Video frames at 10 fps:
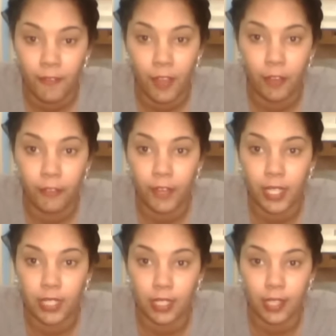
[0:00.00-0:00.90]
feel
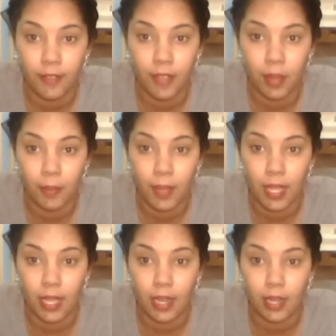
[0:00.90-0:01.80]
free to leave them
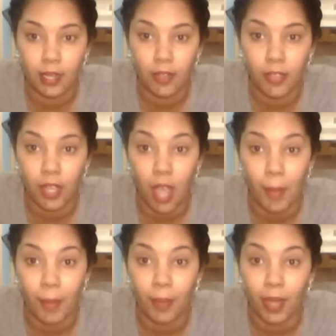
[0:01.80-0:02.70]
in the
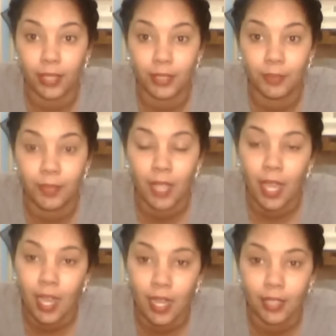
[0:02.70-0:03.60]
comment box.
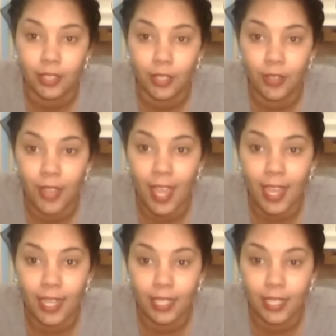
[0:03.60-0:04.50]
Until
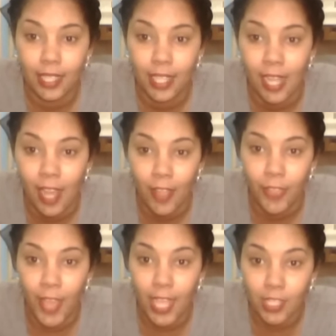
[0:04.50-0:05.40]
then,
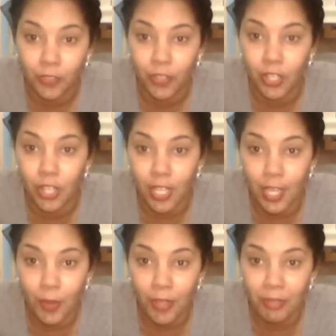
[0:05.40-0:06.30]
thanks for
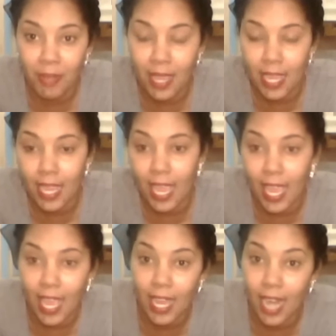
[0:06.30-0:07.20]
cooking with me,
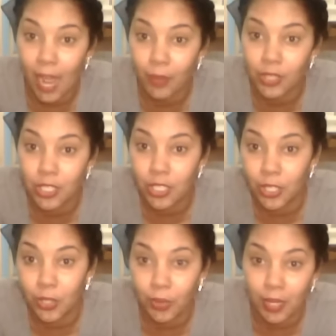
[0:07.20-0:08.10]
and I will
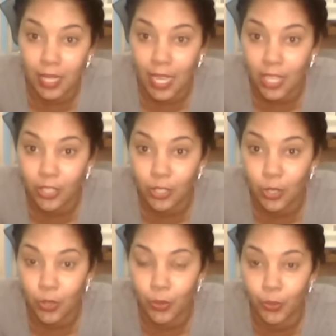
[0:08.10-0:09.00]
see you again
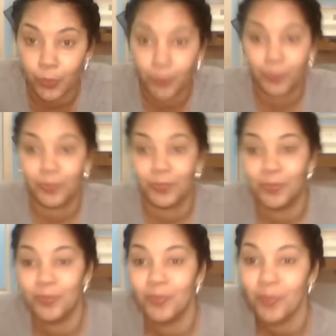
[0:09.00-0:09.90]
soon.
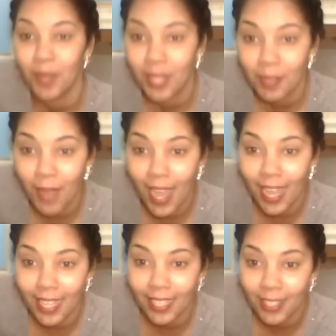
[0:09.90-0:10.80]

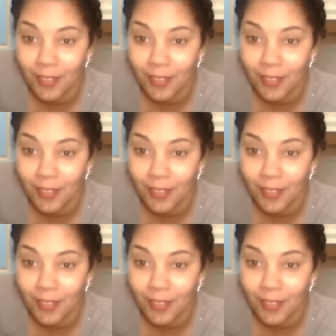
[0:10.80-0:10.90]
Goodbye.